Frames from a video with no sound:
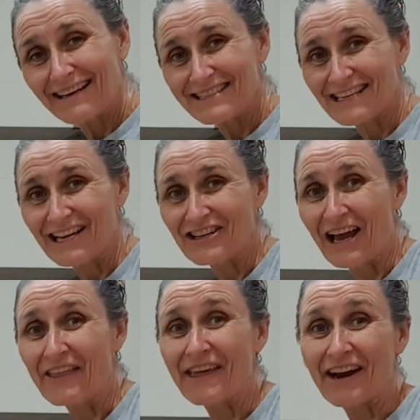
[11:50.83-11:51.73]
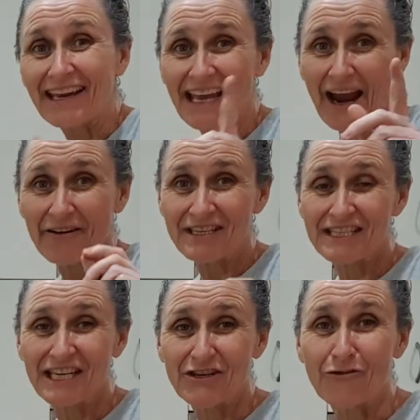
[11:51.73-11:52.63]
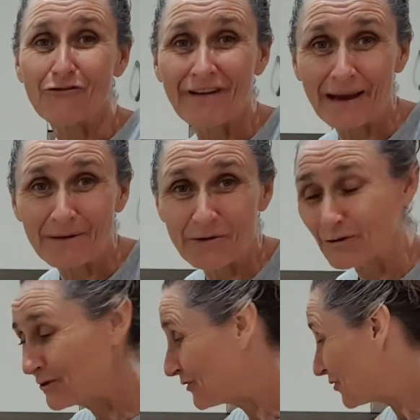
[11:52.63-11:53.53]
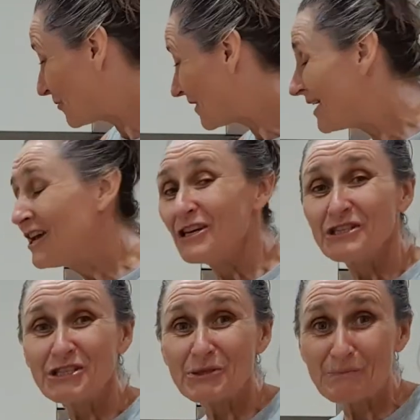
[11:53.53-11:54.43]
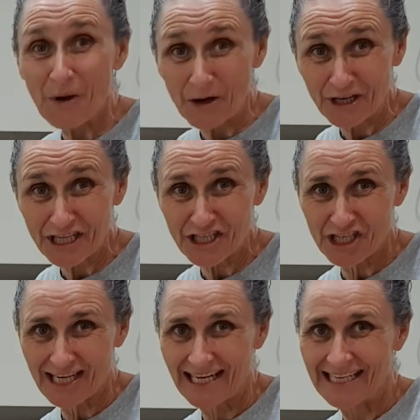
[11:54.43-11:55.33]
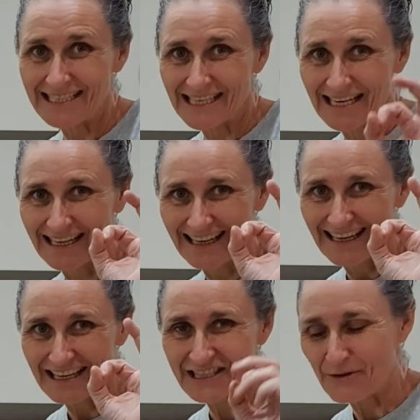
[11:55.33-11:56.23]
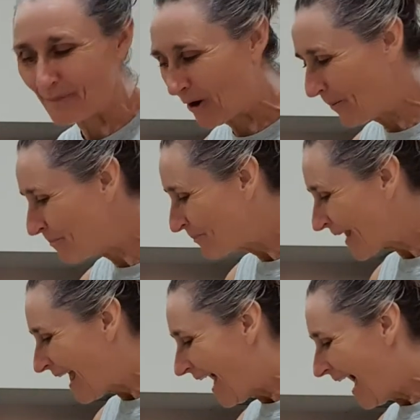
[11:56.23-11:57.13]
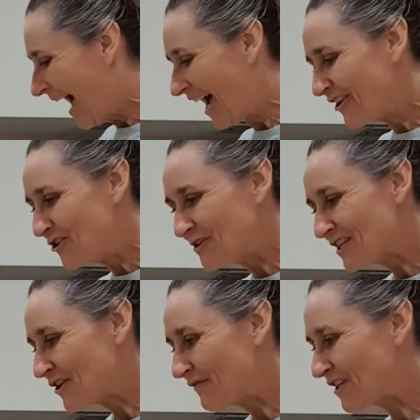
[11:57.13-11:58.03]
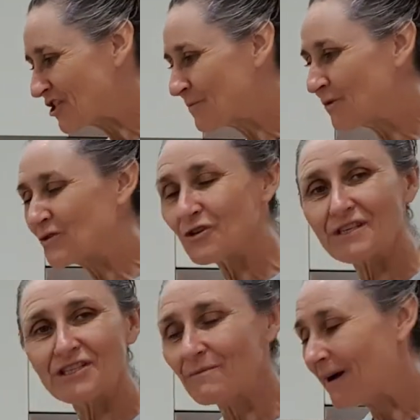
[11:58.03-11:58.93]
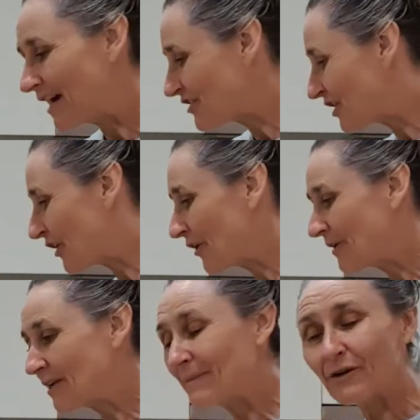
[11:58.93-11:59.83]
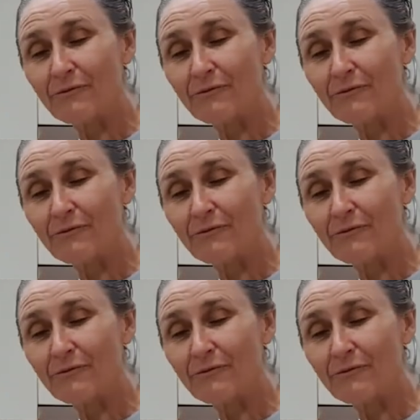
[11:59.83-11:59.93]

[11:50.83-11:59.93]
lasagna that I guarantee your family will enjoy. Smoky cheese is the bomb. Using your vegetables, using tomato, a little bit of